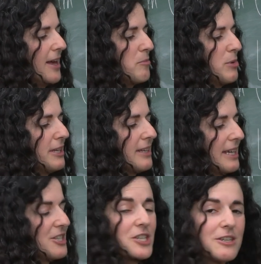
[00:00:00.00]
being
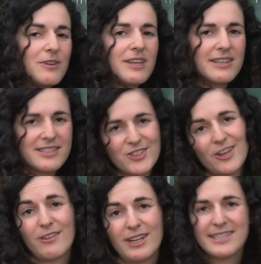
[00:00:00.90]
a sheaf in this
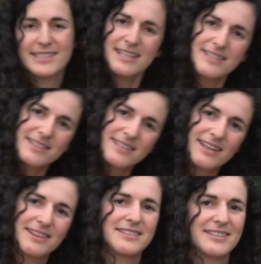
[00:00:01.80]
generalized sense,
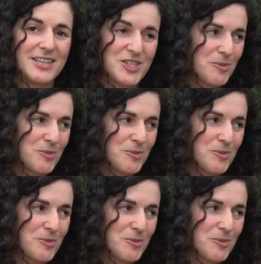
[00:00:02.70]
in the CDH